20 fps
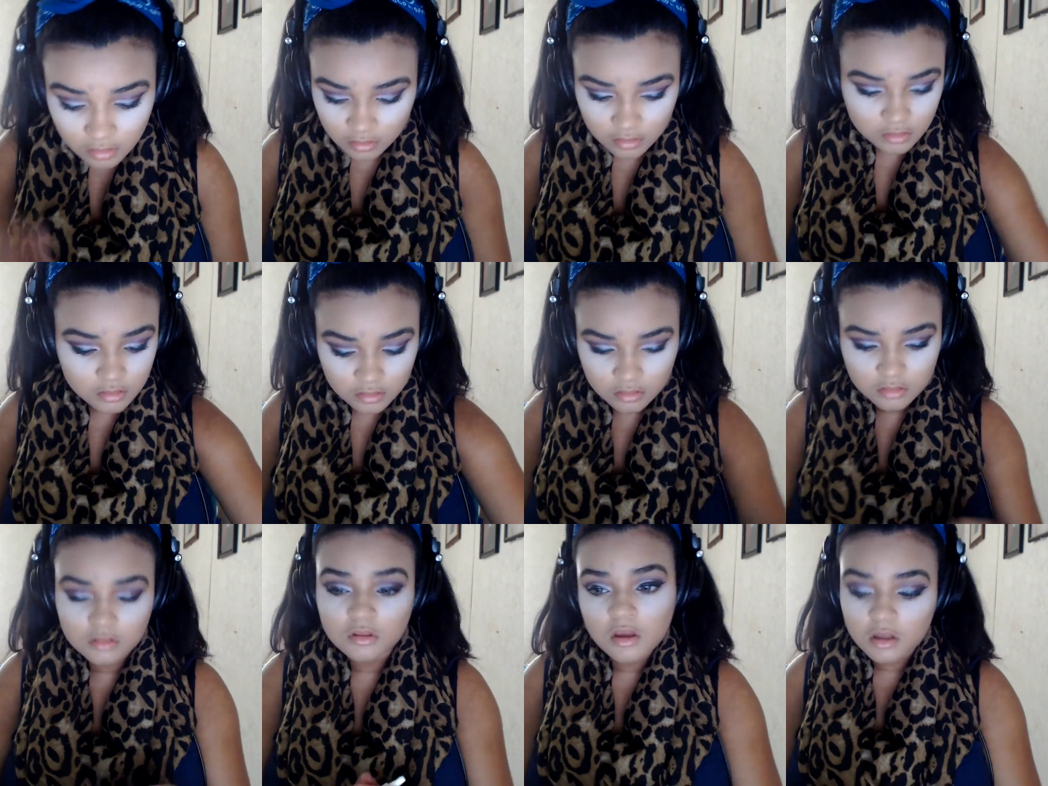I'm not
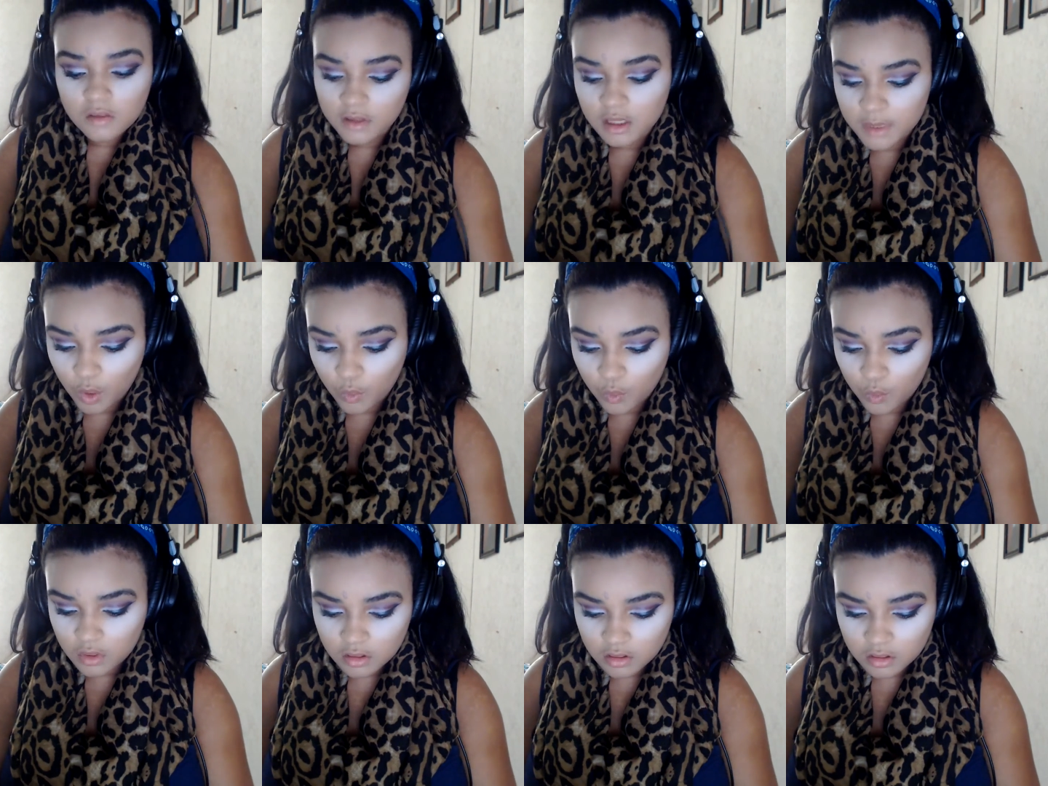going to show how I
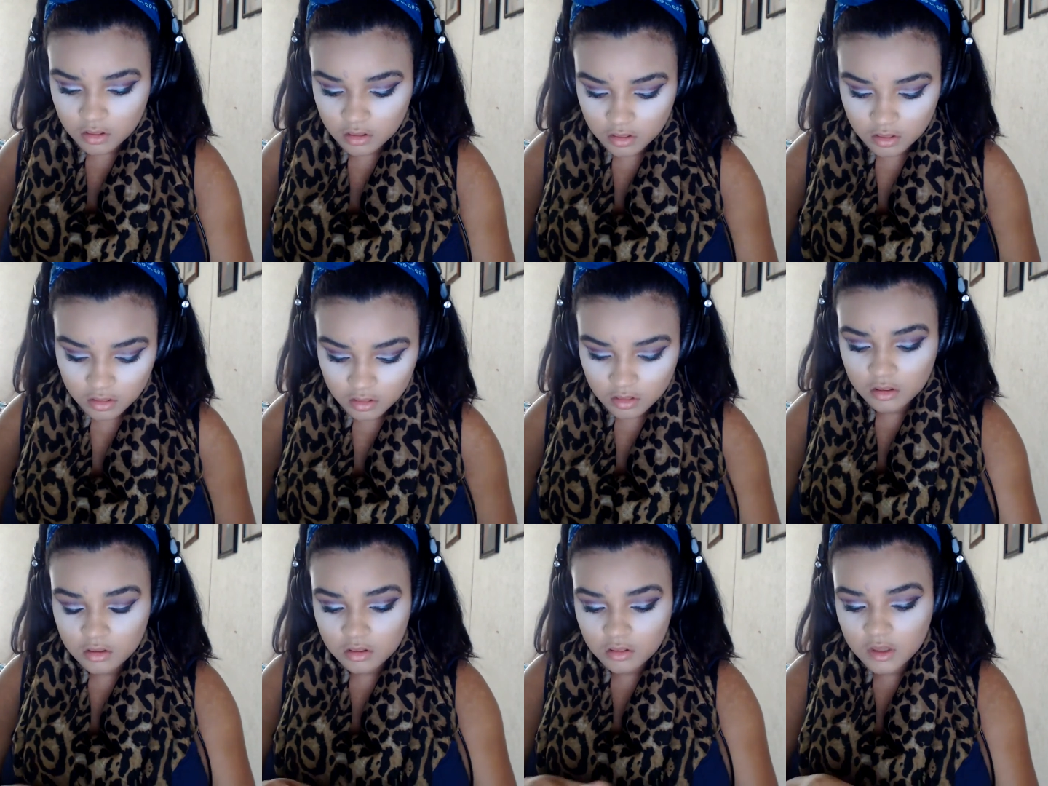do that
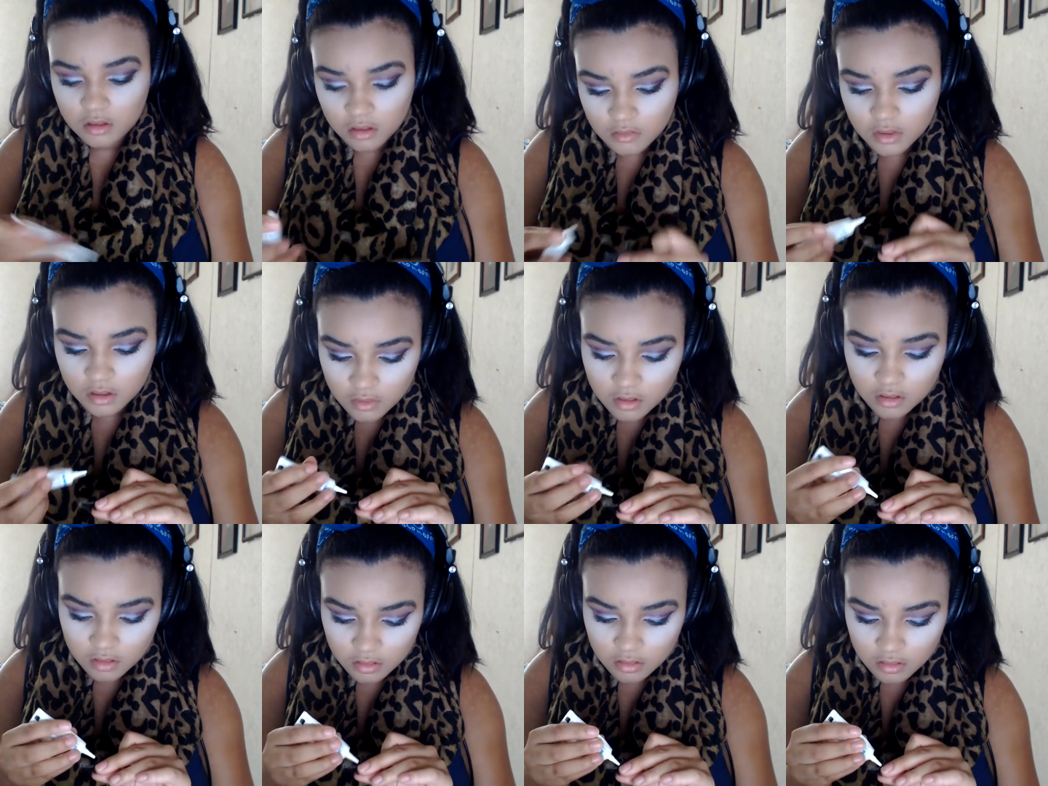either because it's
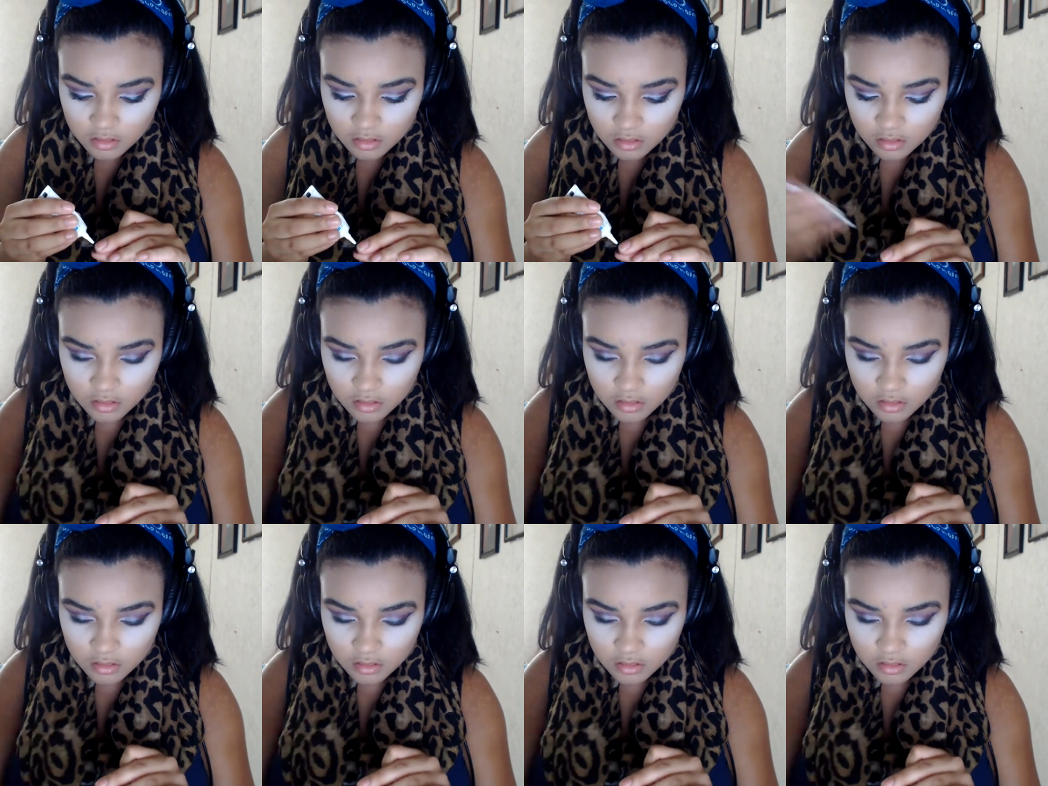also in the